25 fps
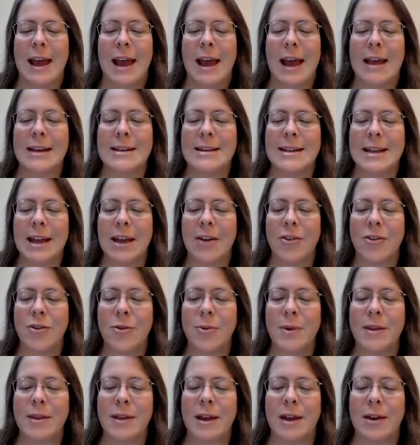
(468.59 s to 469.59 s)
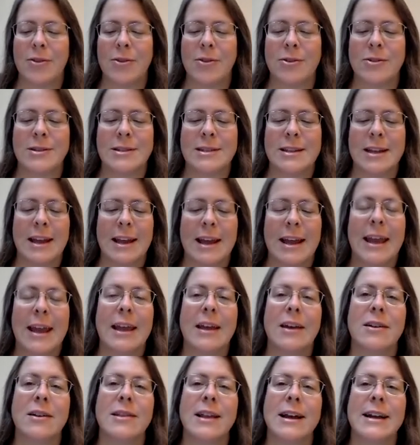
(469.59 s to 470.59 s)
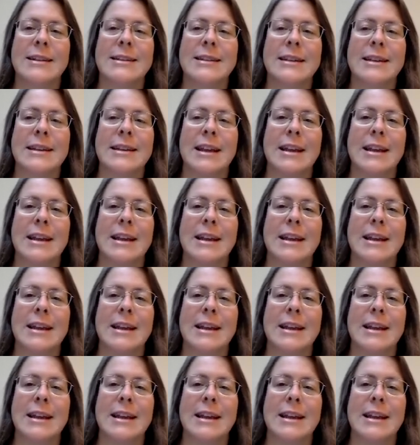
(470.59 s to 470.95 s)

and together with others, he collected